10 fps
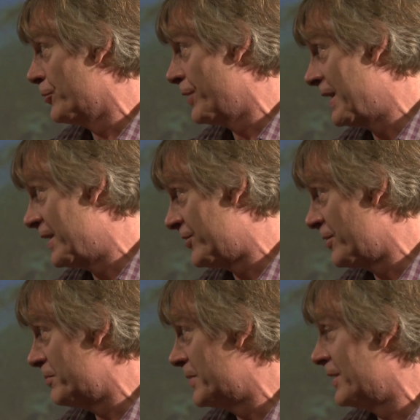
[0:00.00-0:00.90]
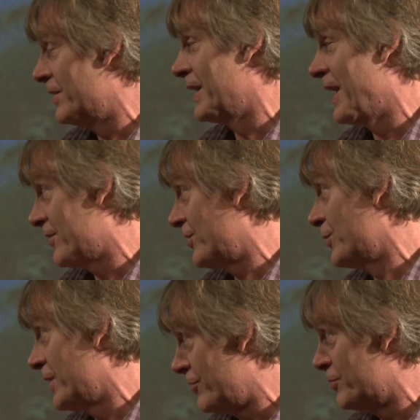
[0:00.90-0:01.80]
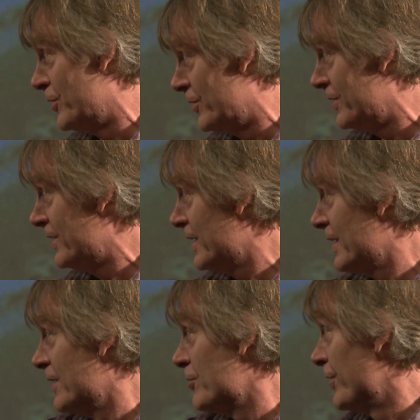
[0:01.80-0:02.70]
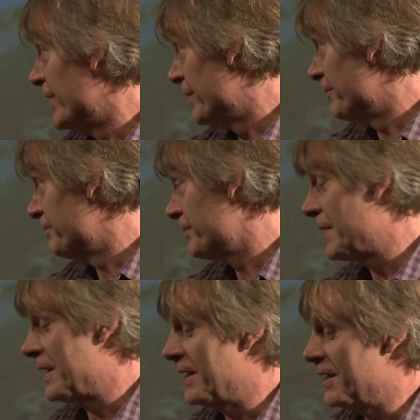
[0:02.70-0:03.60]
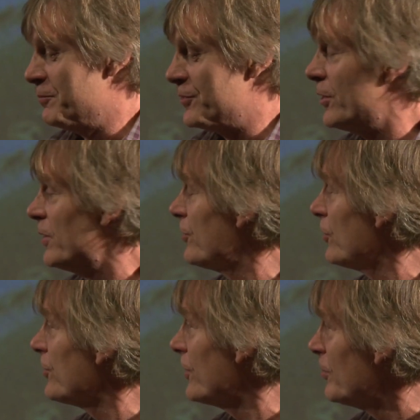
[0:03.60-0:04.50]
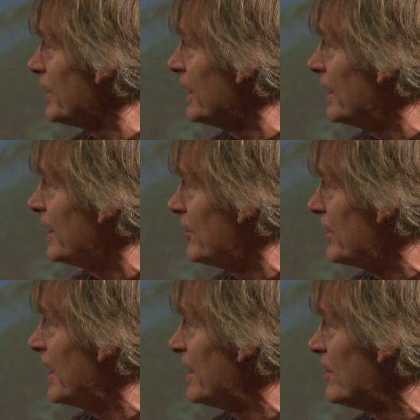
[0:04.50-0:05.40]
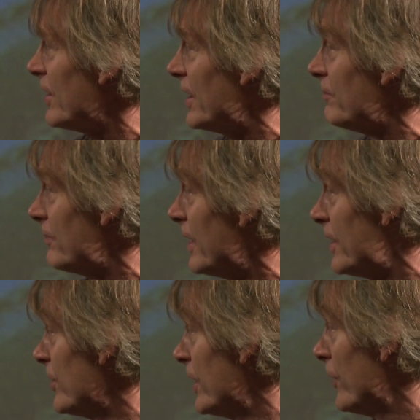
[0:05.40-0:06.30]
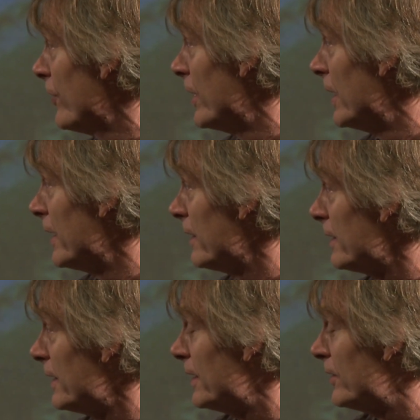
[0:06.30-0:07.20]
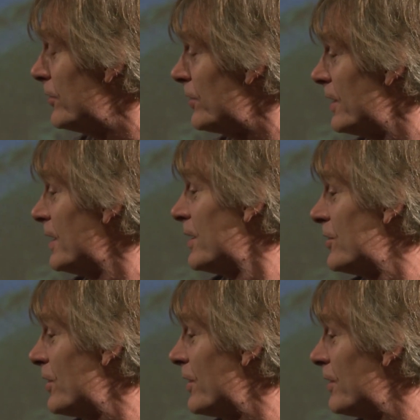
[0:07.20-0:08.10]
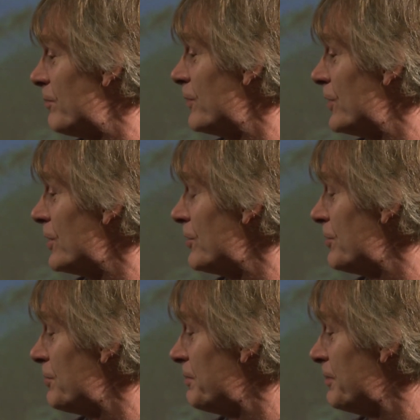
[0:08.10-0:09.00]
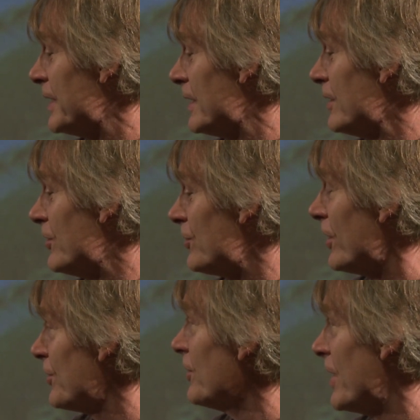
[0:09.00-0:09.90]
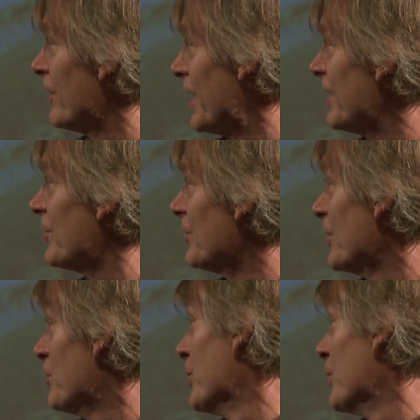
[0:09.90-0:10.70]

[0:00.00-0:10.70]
realism and the actors were given more freedom. So it's also the beginning of the end of that era, really. And so the sort of destruction of their relationship